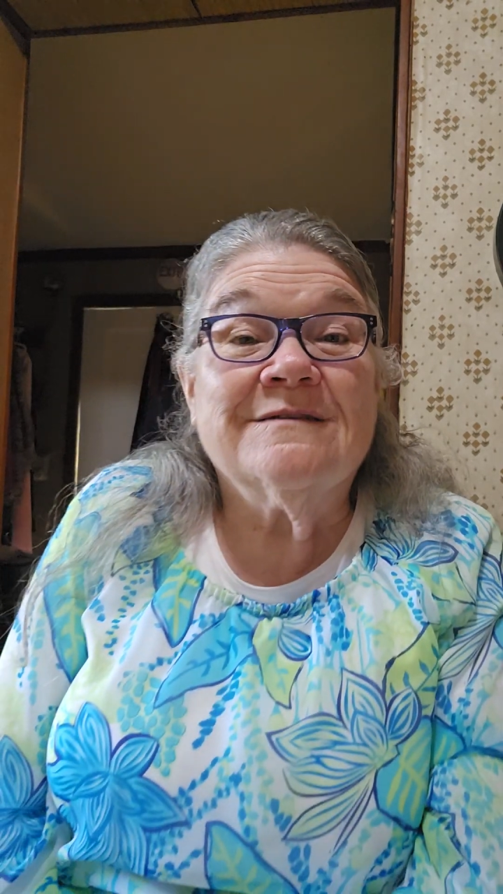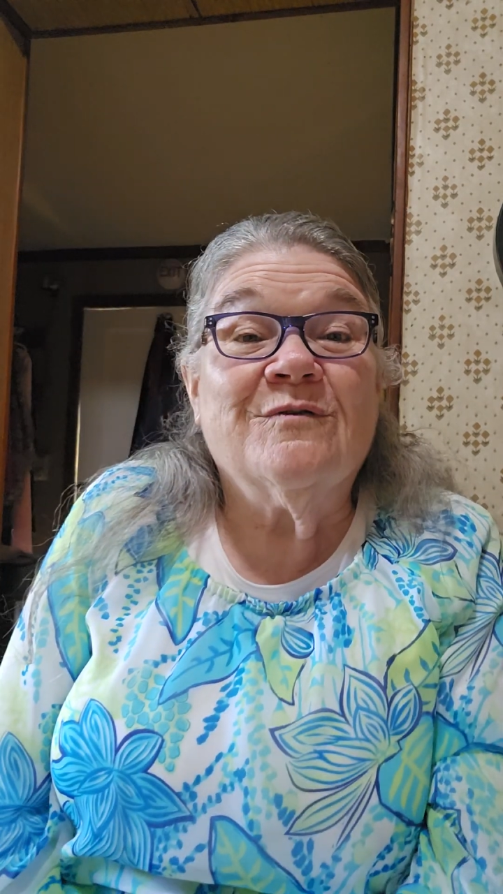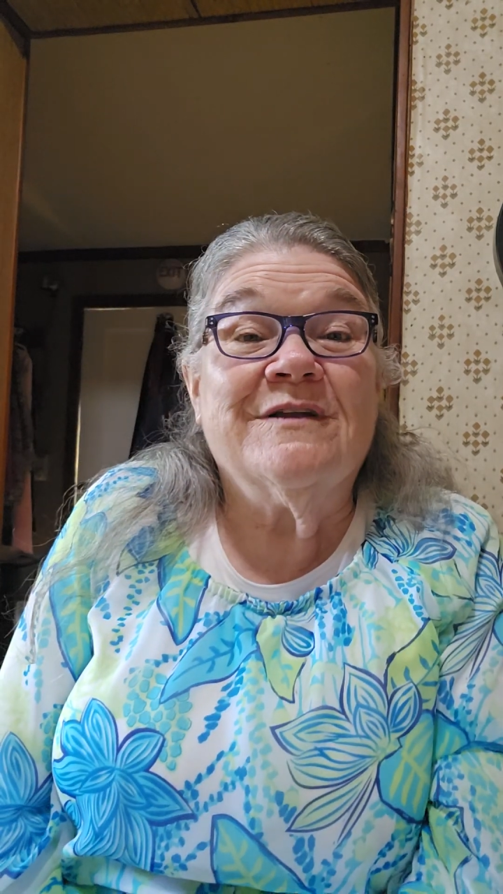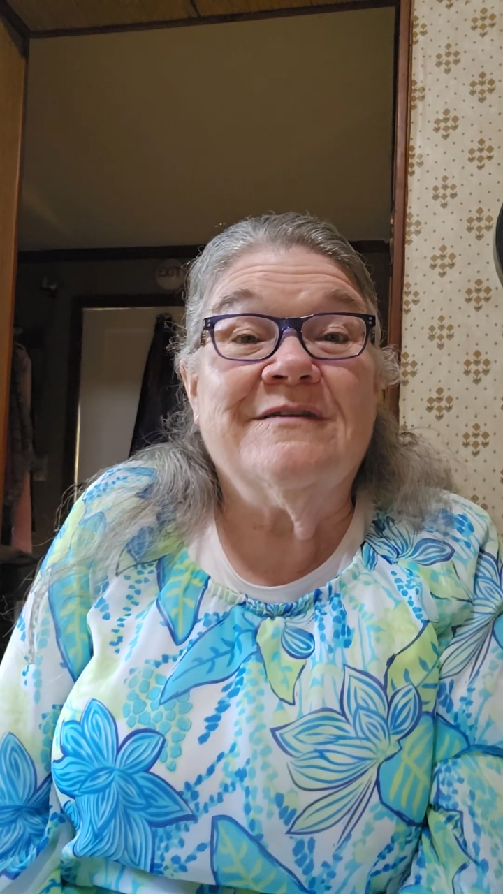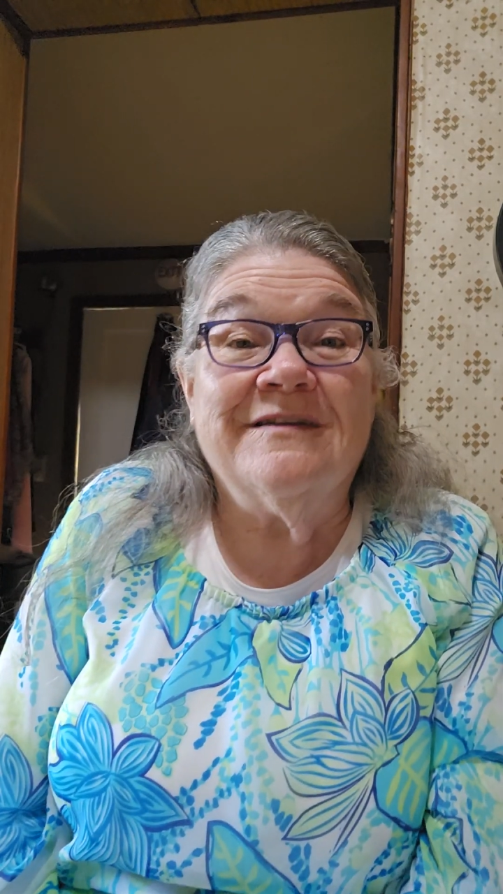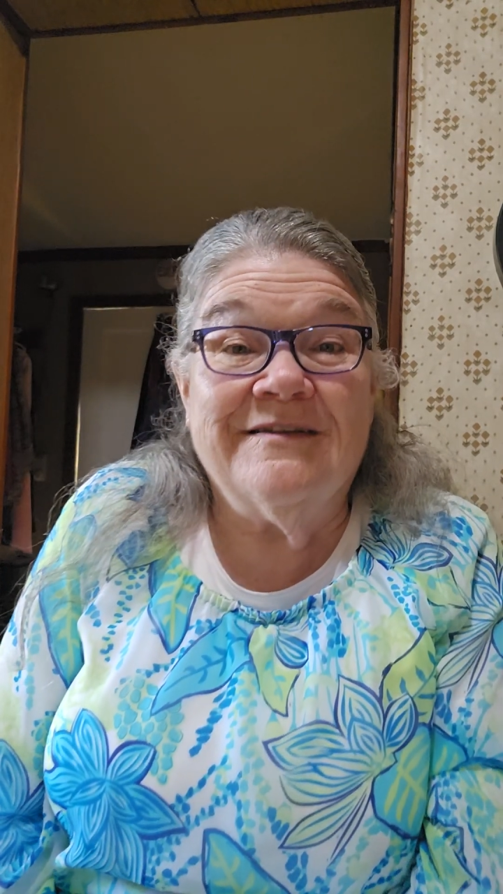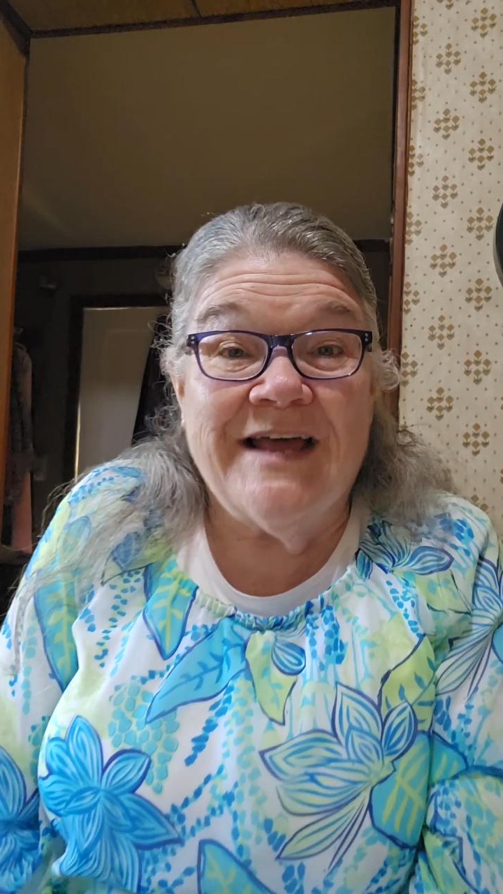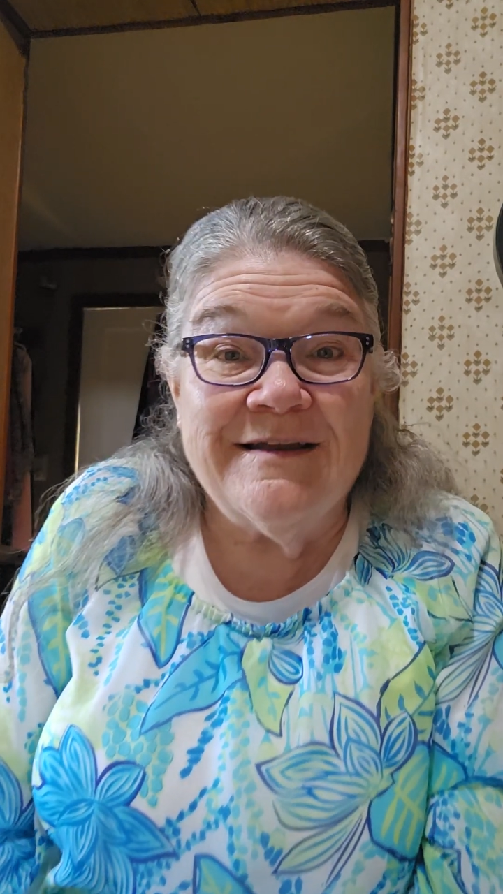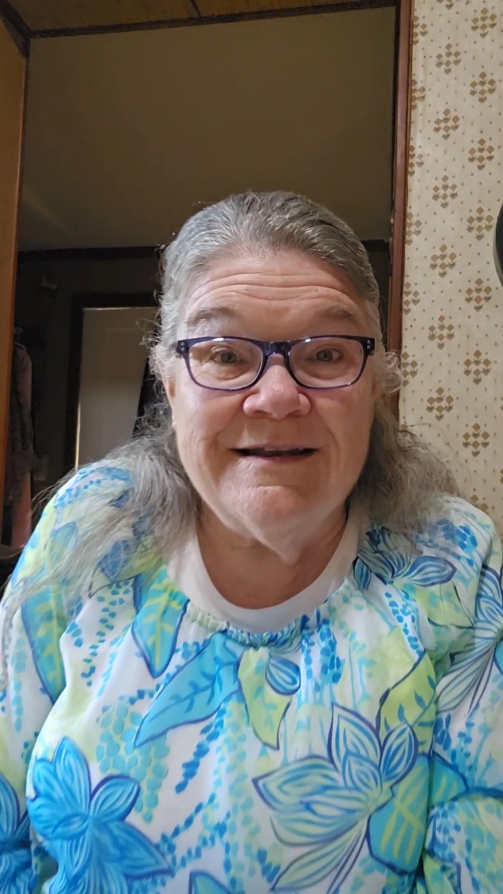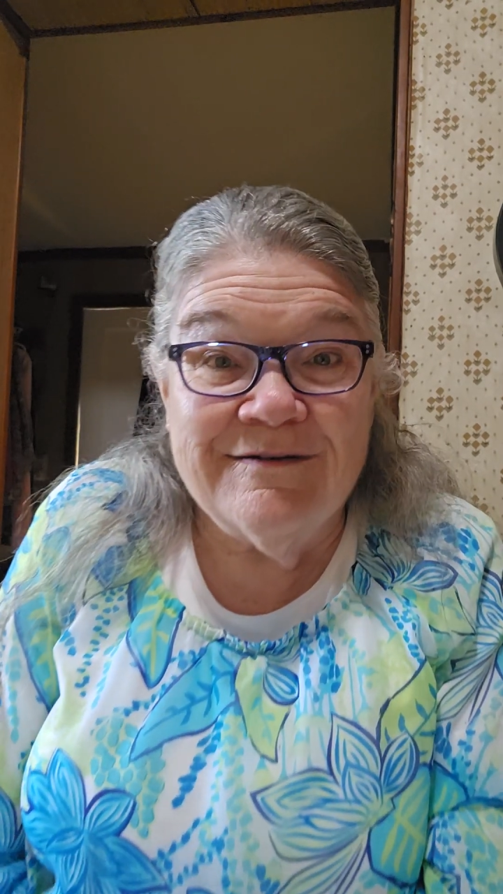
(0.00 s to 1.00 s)
when
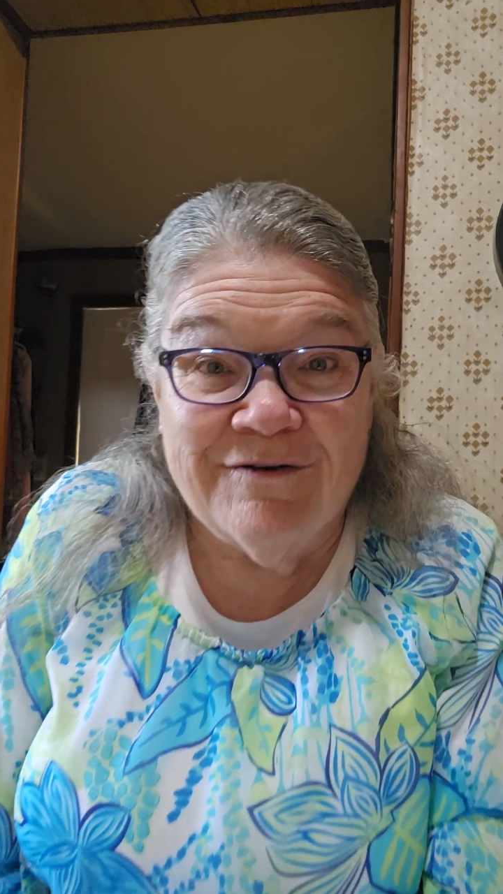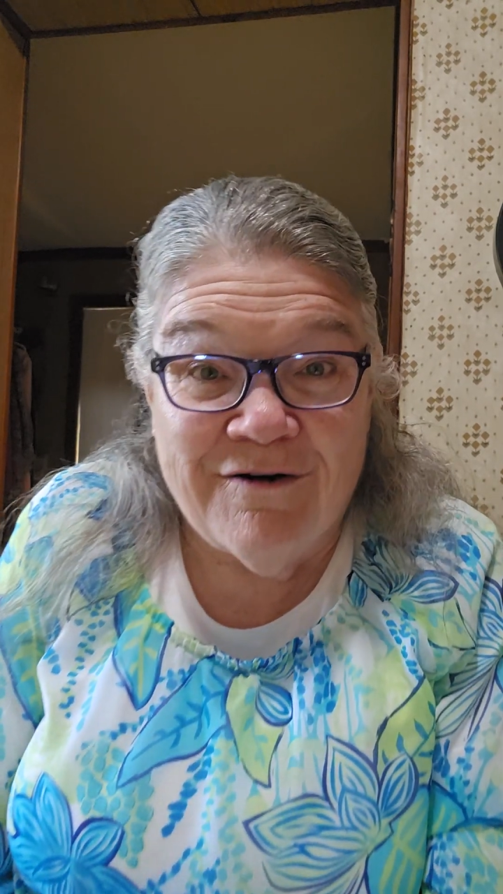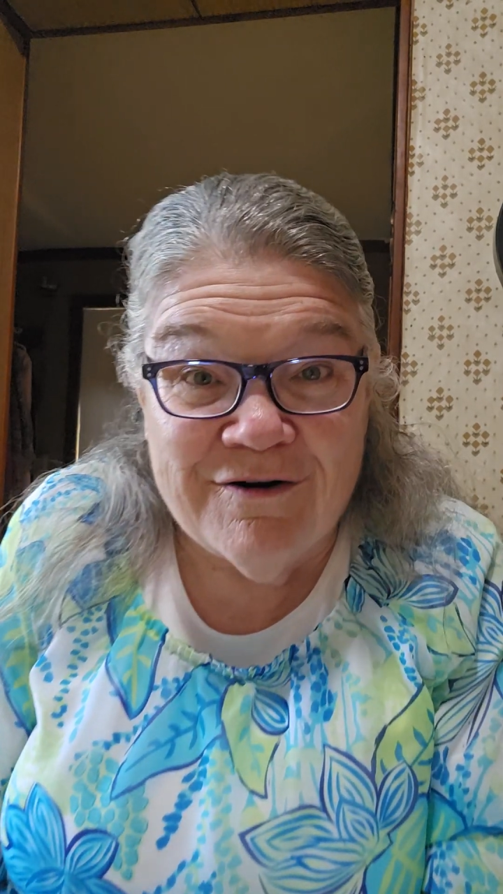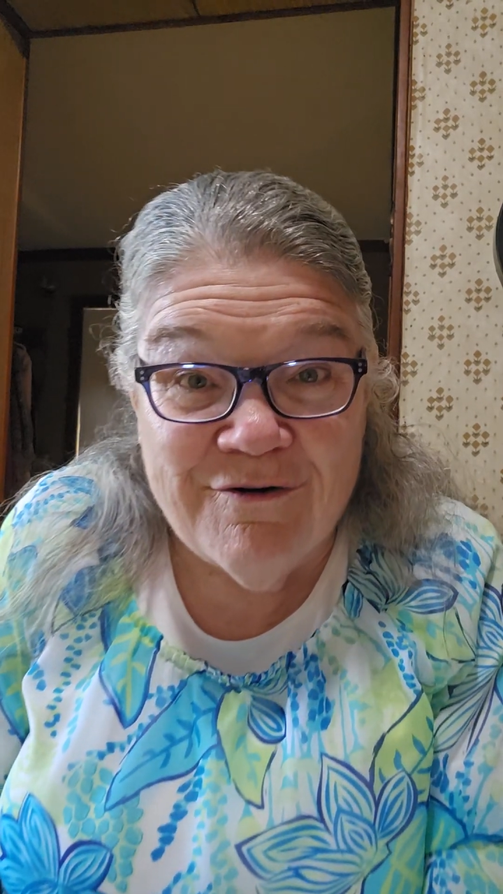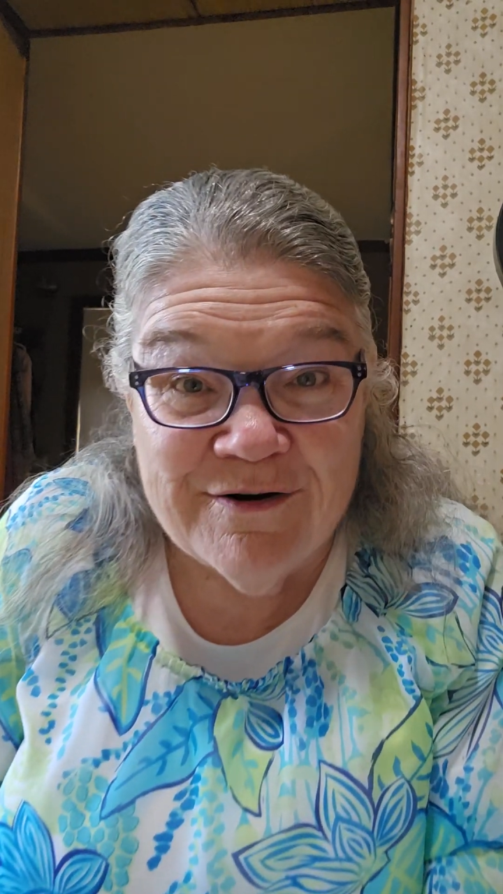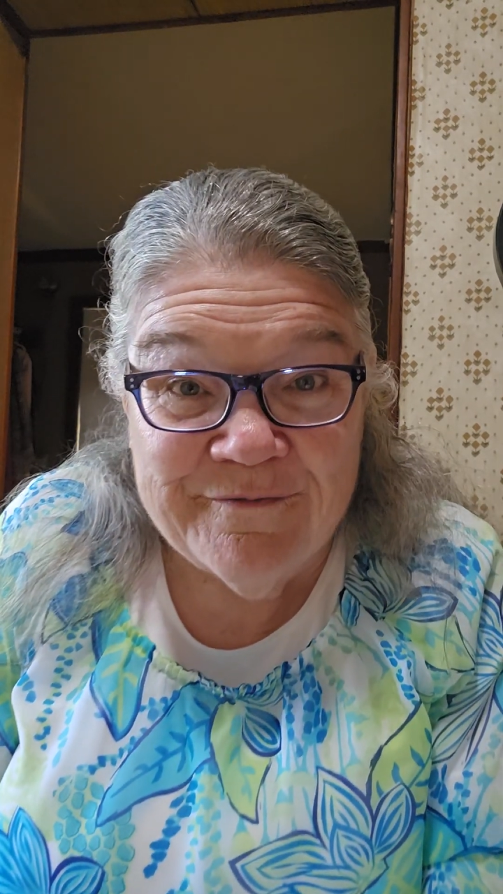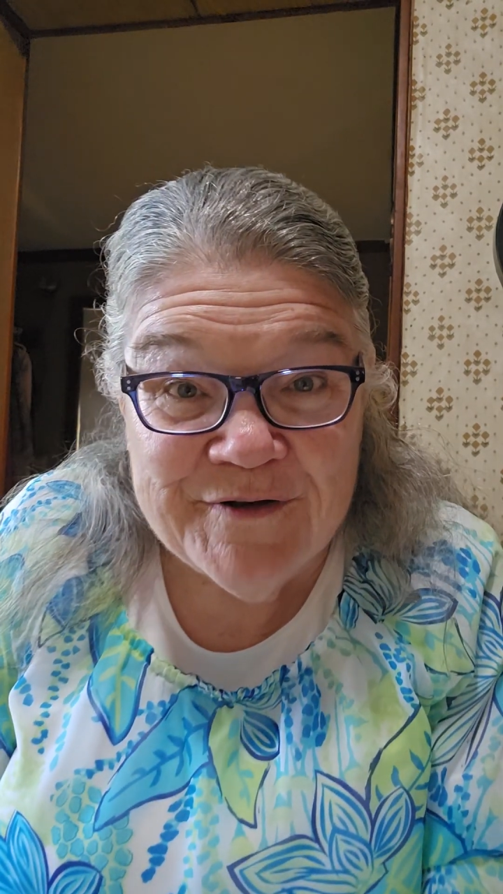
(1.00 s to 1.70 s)
they are going to